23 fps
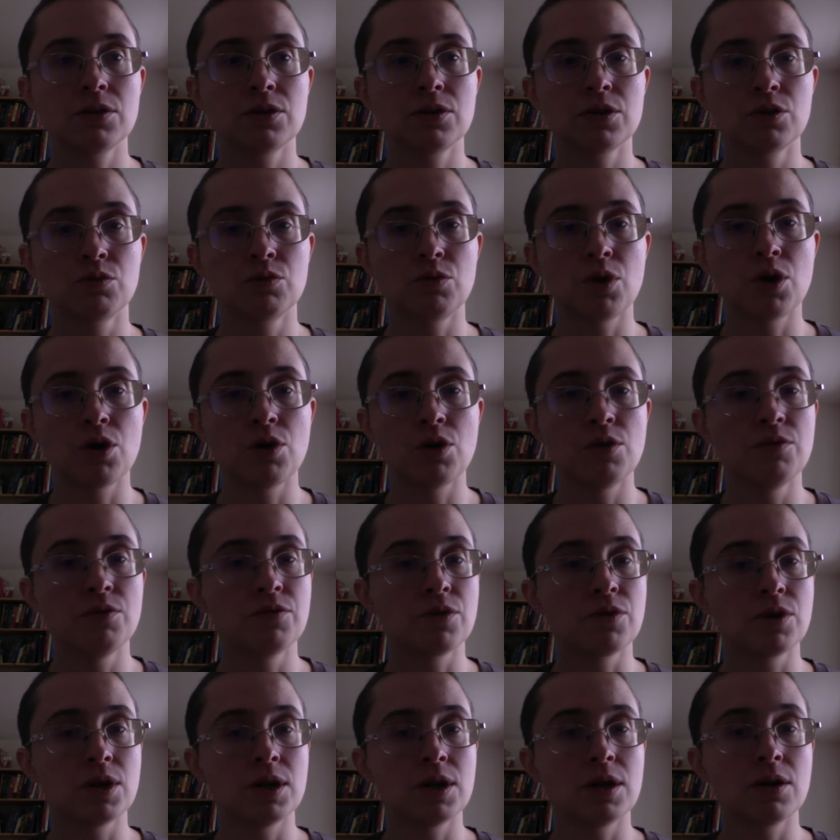grove
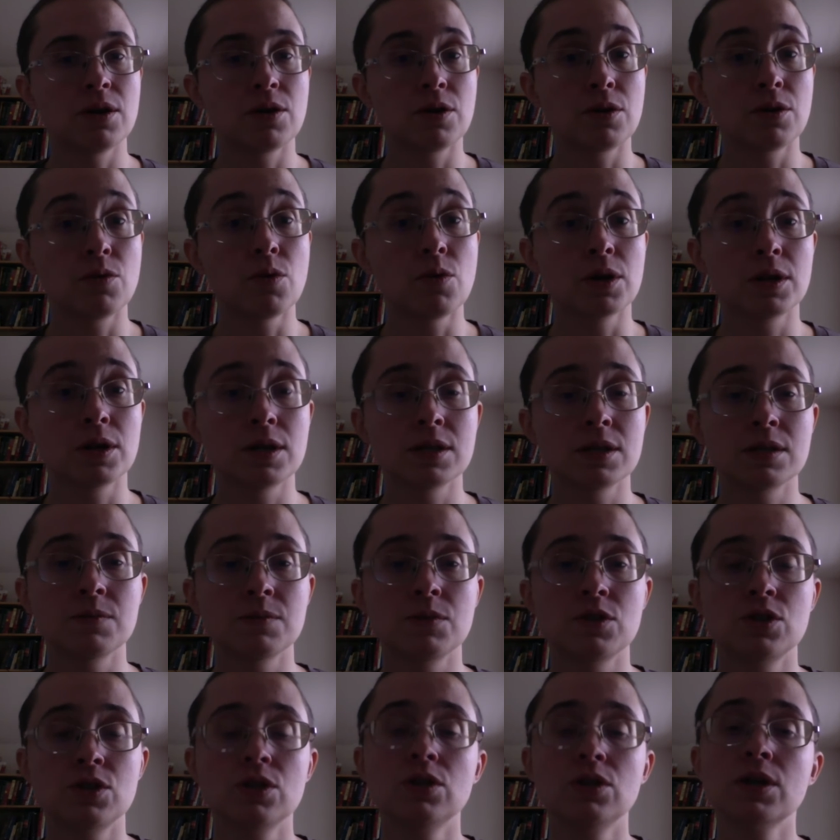or organism, you
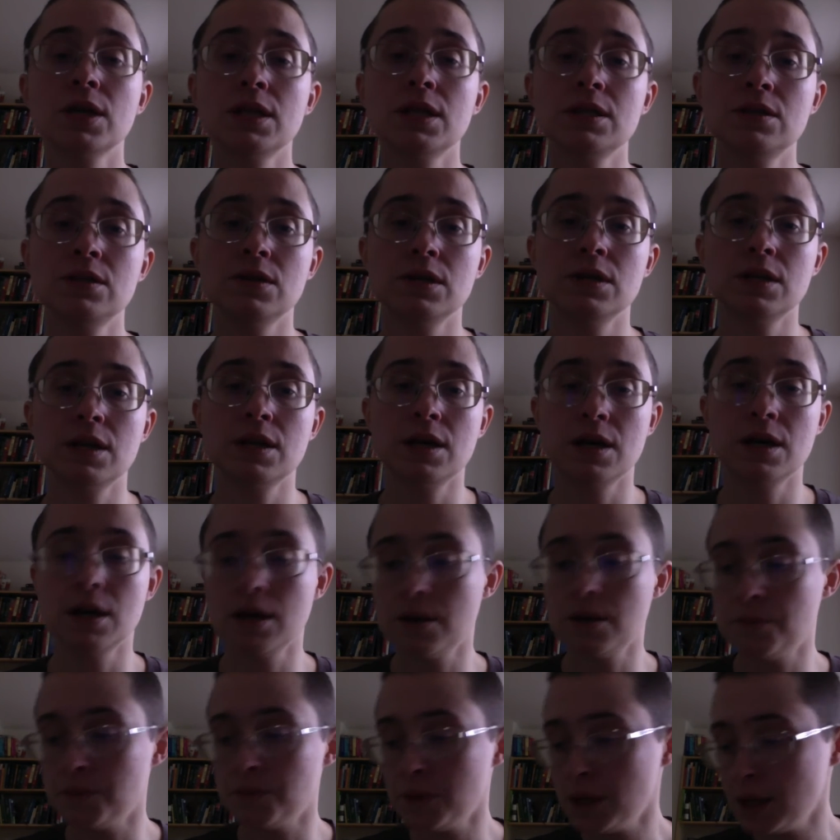should look into it.
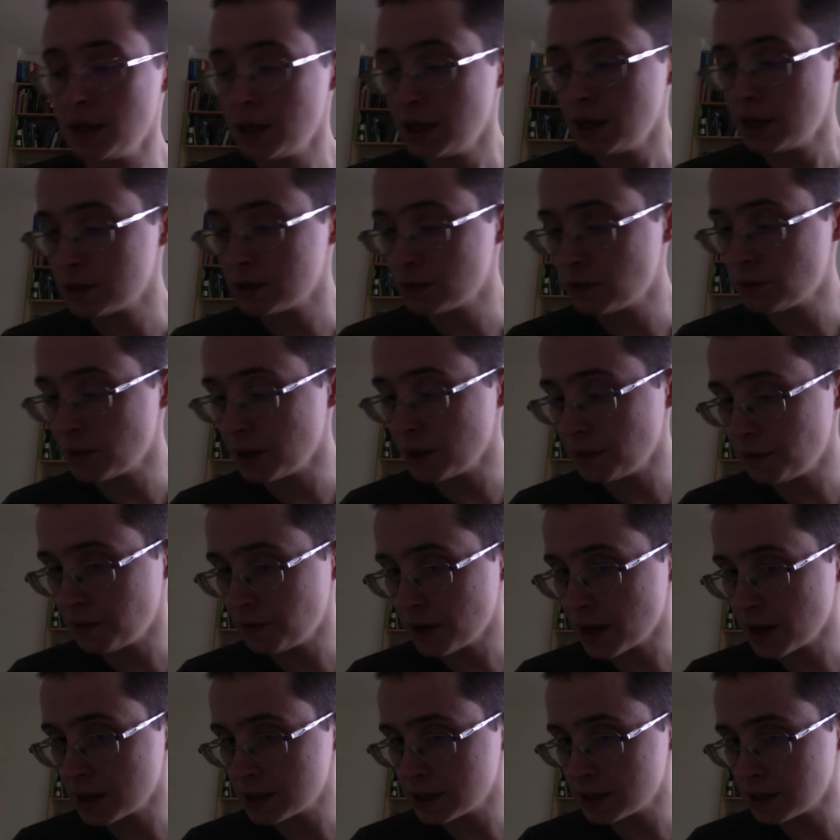It's quite
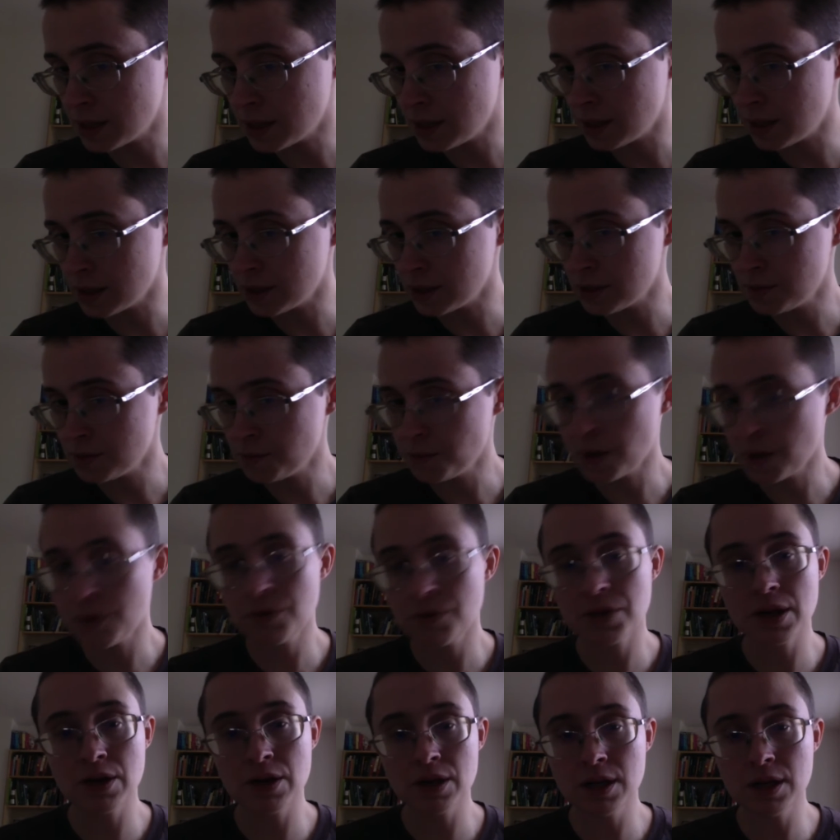fascinating. But
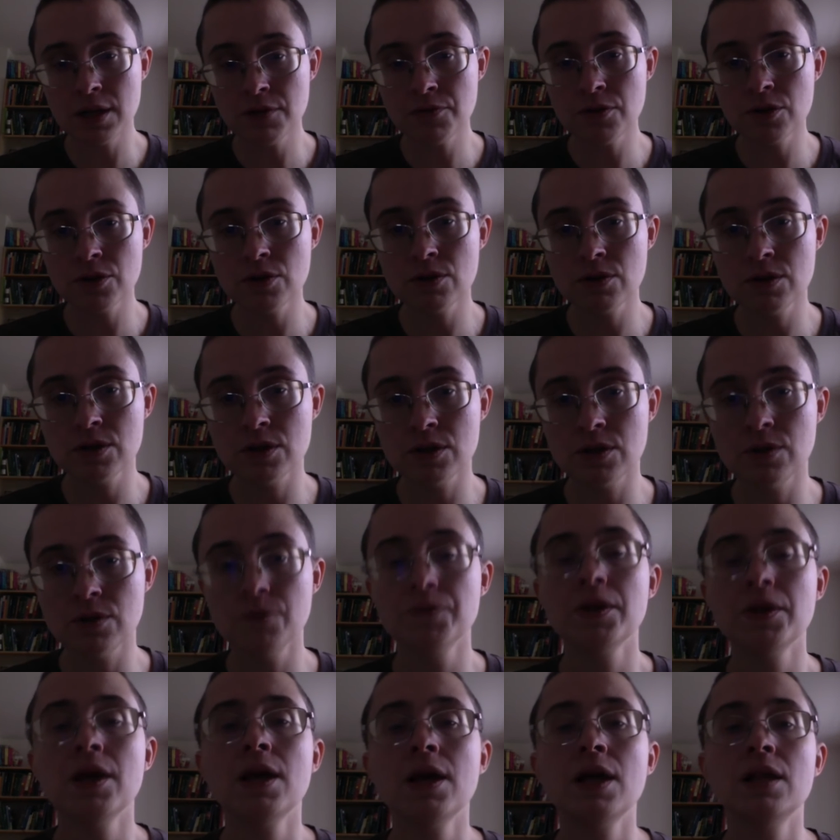without any further ado,
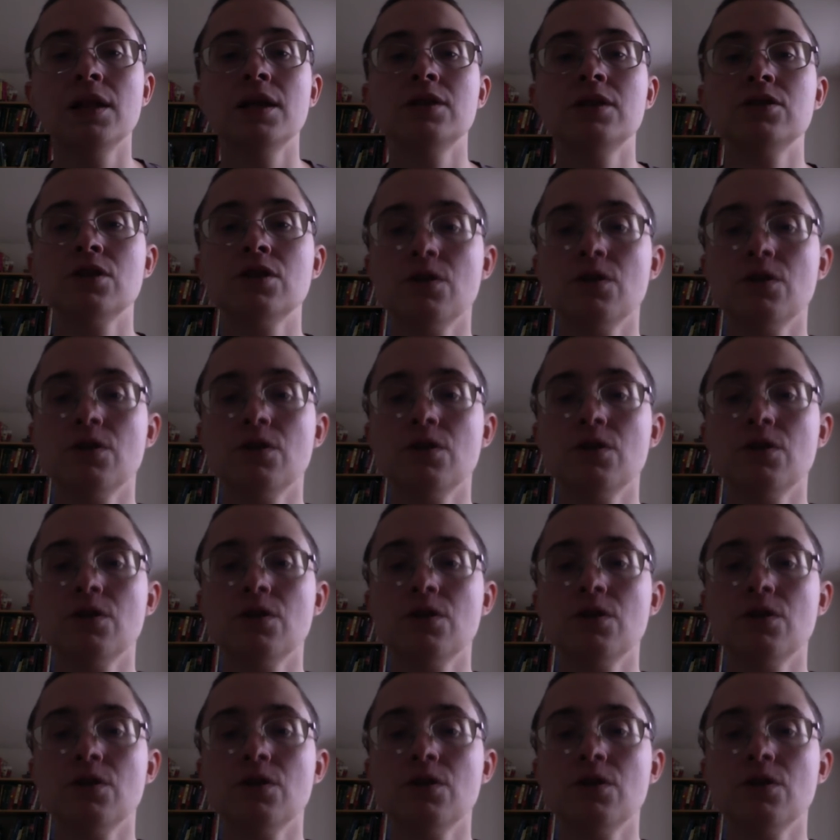let's go